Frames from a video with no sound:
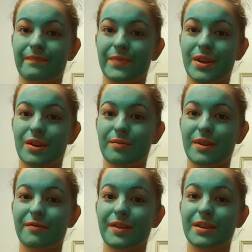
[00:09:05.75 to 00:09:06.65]
And you
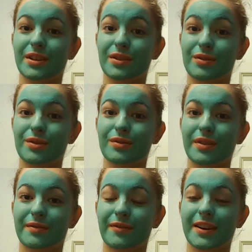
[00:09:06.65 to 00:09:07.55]
might find that you do,
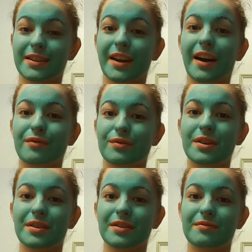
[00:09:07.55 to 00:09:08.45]
in fact, have
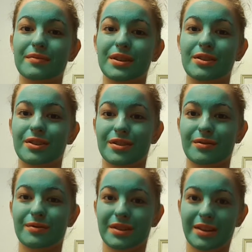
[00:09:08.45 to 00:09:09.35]
one, but you just
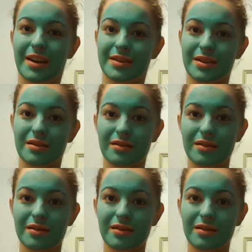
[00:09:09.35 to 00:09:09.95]
don't realize it.